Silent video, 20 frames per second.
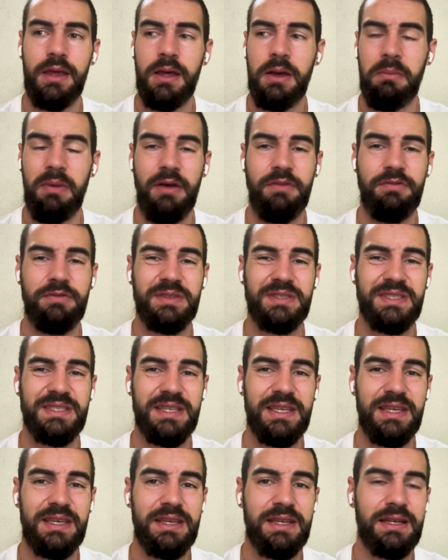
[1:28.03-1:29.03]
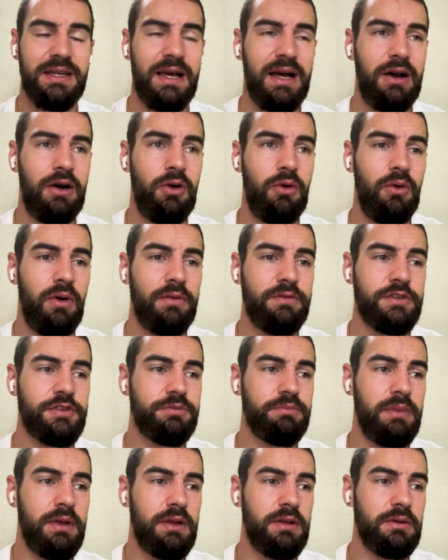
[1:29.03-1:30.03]
my physique and how I've
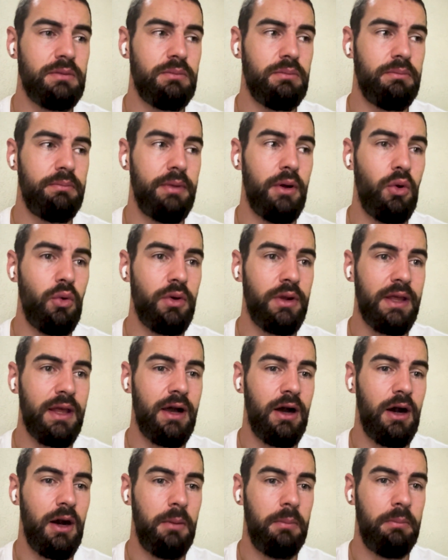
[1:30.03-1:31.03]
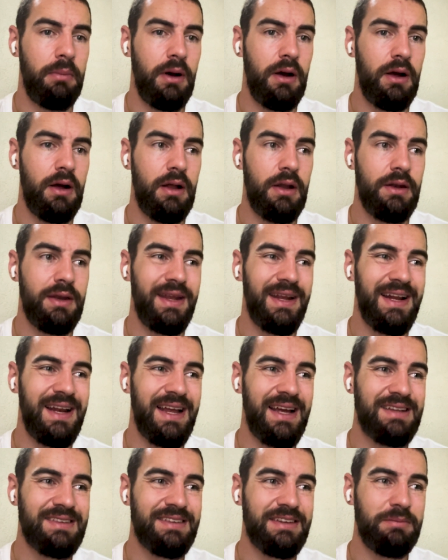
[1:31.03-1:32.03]
just been building it up, but
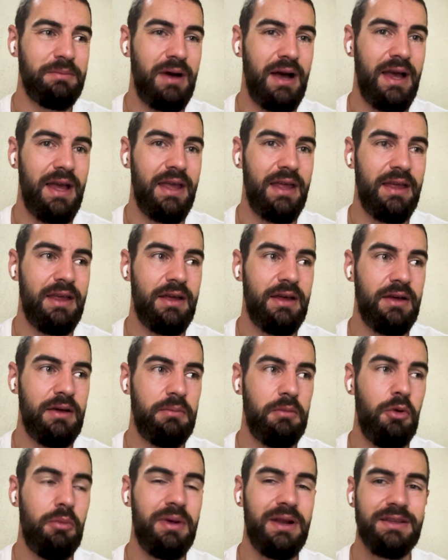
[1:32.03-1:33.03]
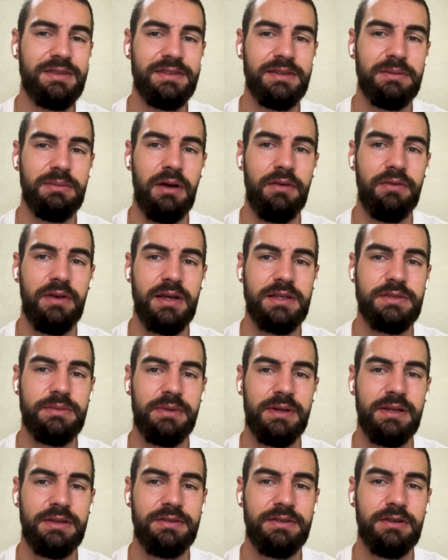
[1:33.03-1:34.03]
neglecting my mobility, my
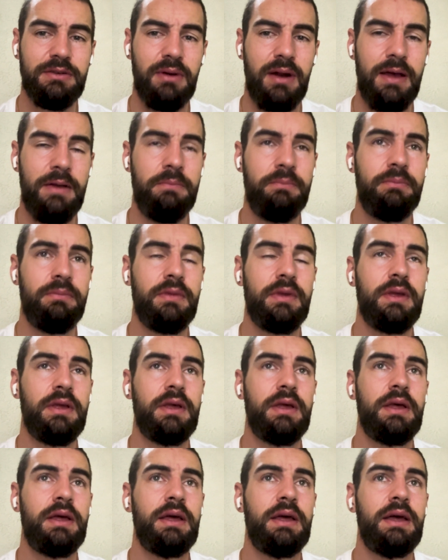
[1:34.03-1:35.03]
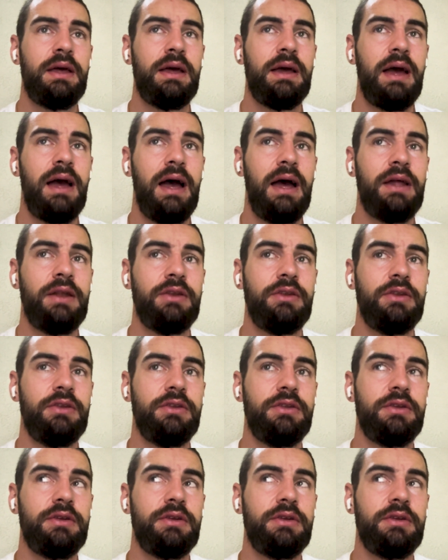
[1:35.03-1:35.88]
flexibility, right? And